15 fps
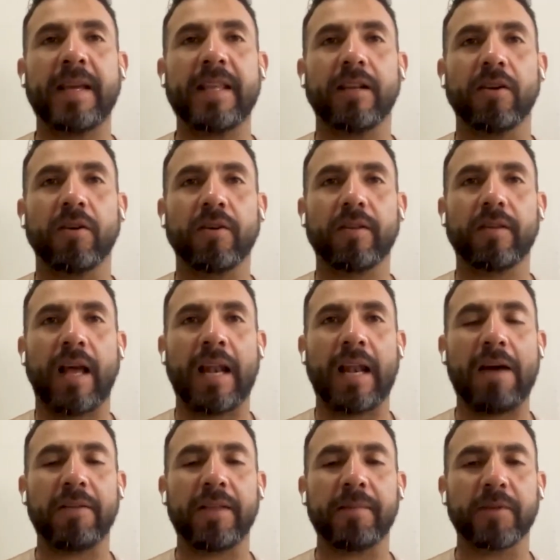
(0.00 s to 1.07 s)
may the Lord
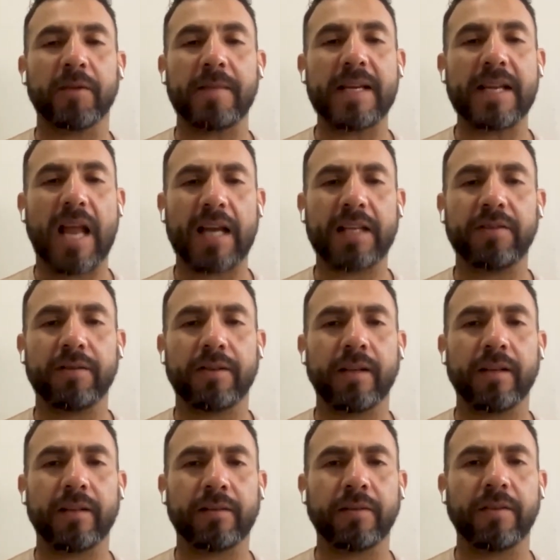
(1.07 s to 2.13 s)
allow them to be like to
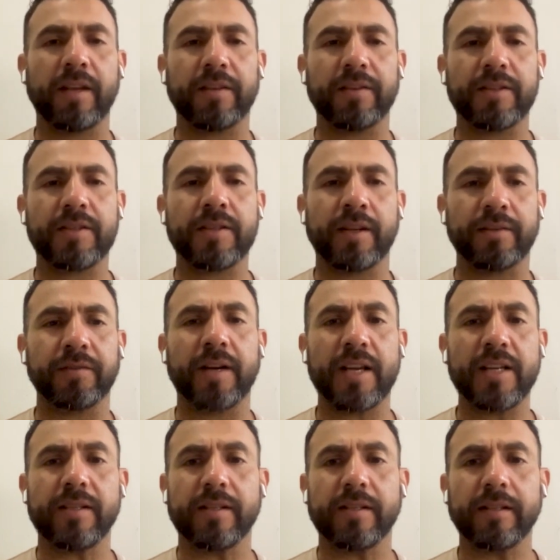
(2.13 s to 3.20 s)
their
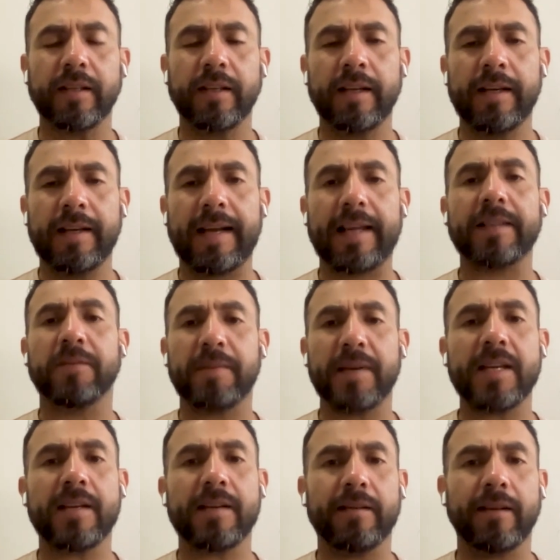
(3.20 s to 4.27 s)
generation and to
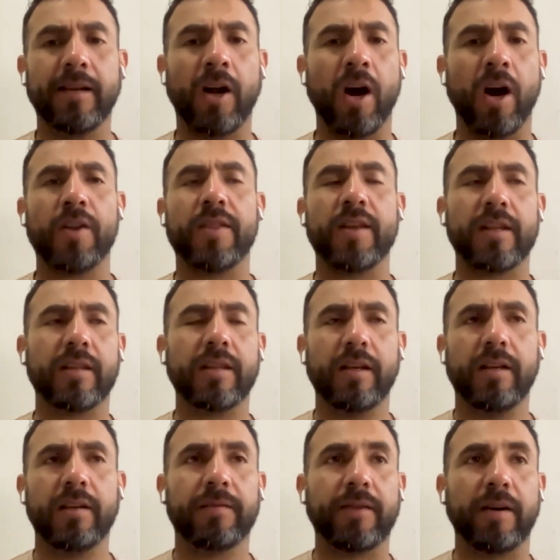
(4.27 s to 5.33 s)
be guarded
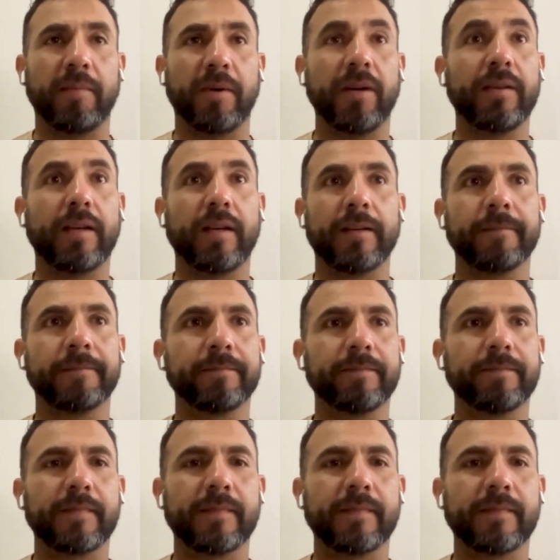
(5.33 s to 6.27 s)
from all the